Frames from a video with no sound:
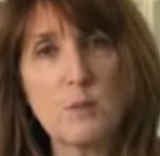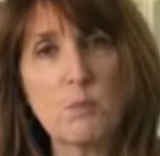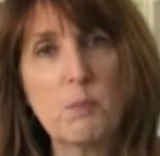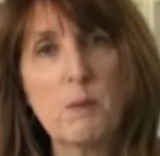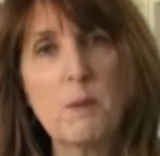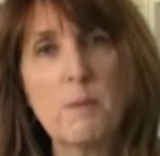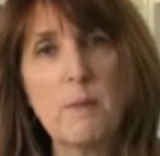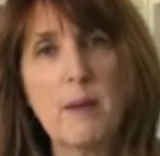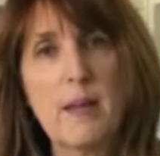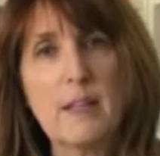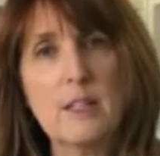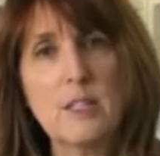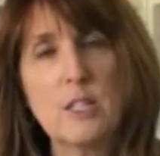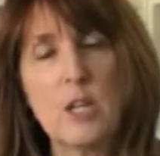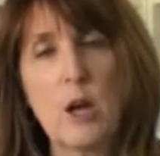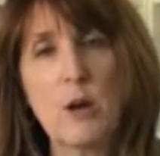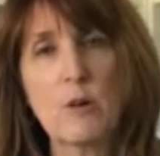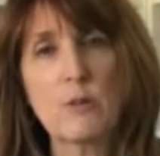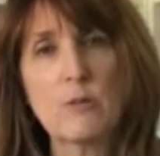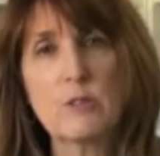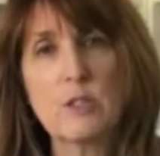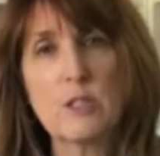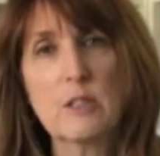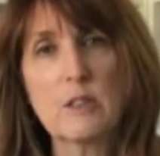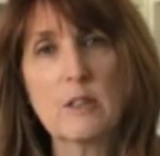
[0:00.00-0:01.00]
be made
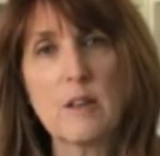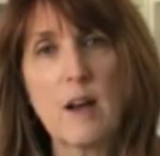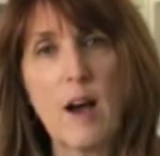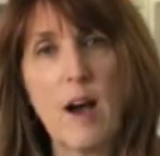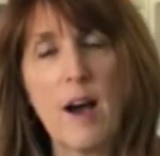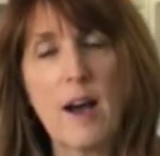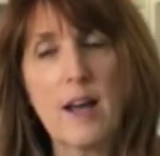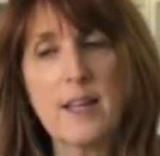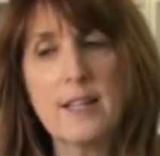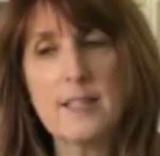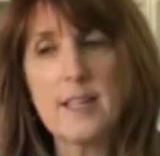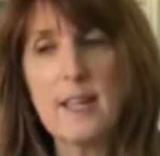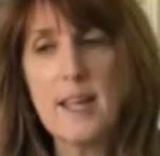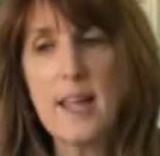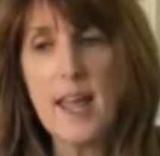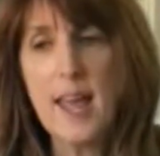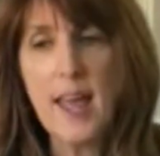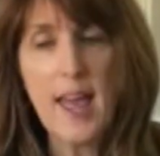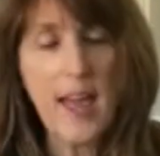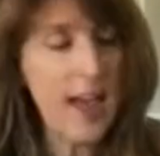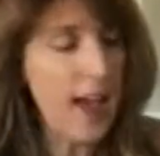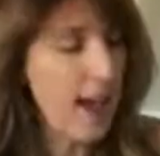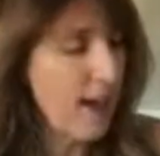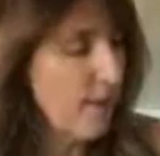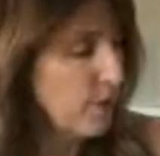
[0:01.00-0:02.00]
known to God.
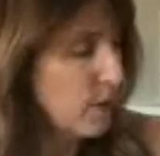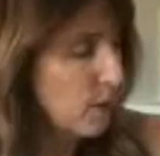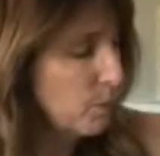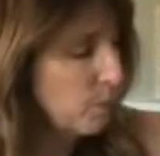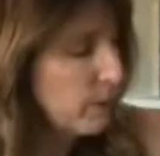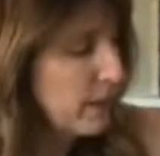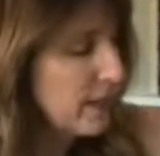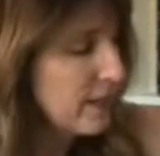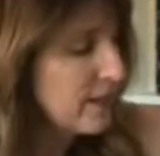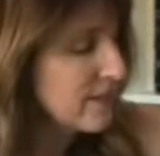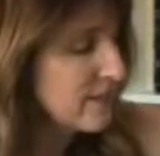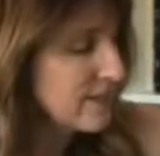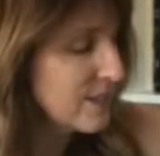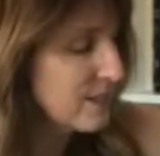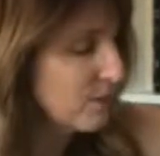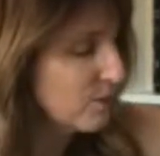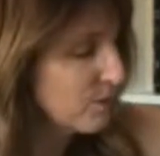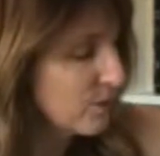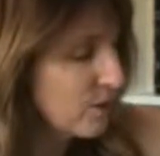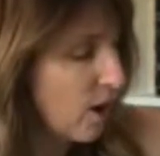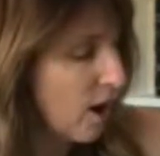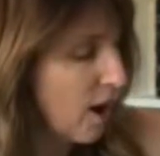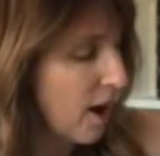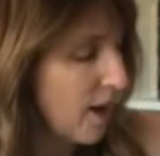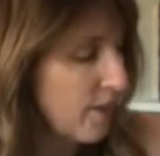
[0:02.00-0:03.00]
And the peace
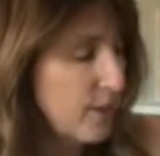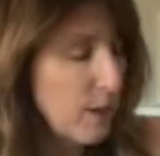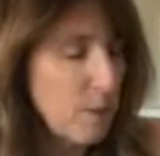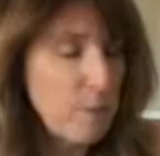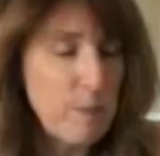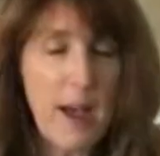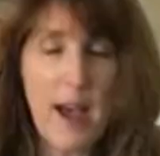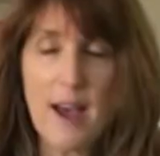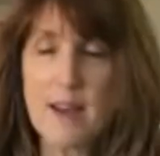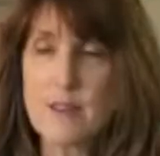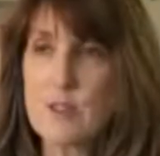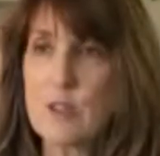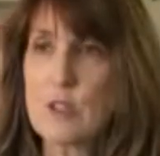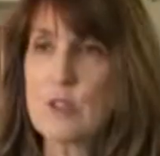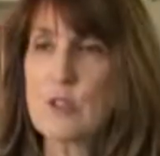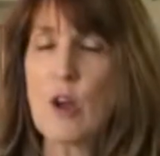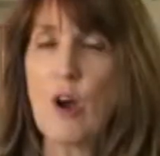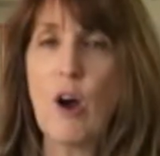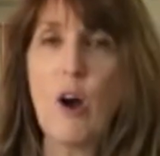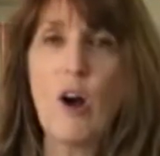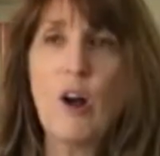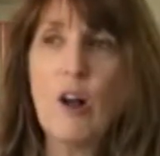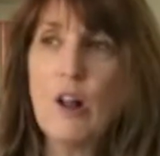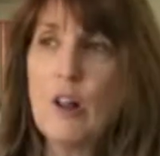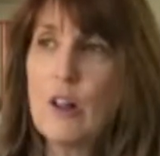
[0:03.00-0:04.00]
of God that passes
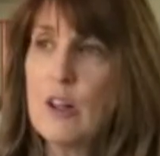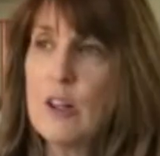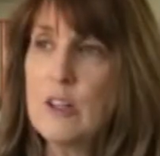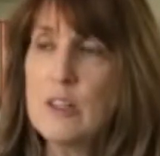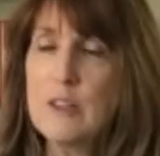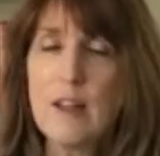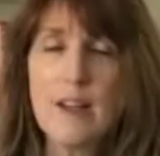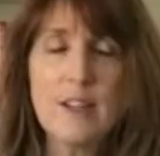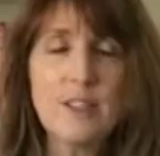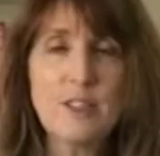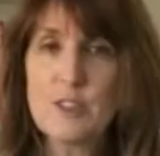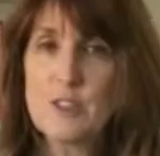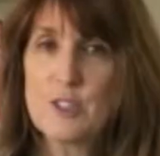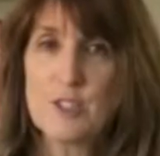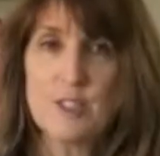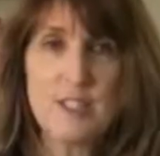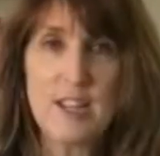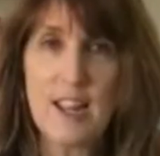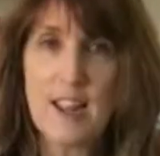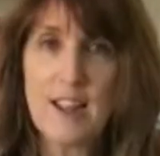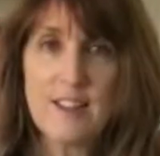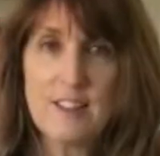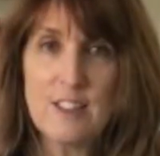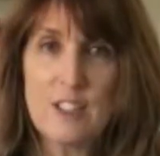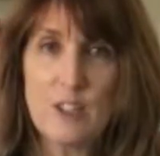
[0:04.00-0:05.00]
all
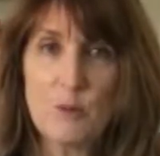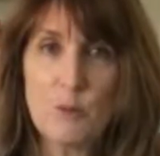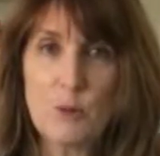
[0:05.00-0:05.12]
understanding